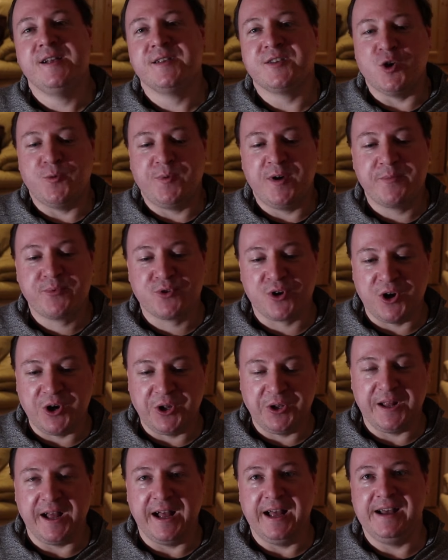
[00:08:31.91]
So a pub
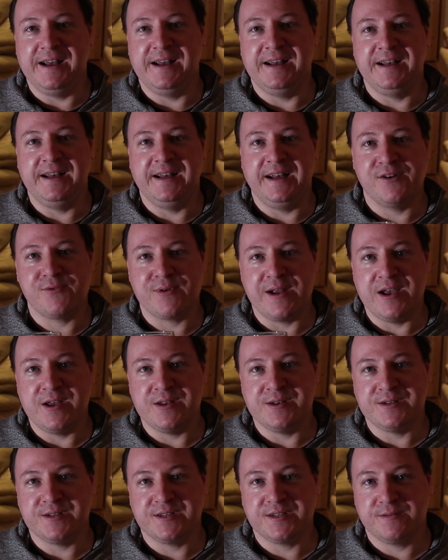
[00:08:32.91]
crawl
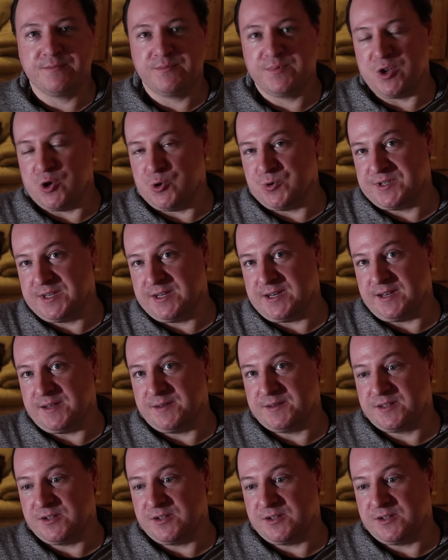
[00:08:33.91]
around the host city.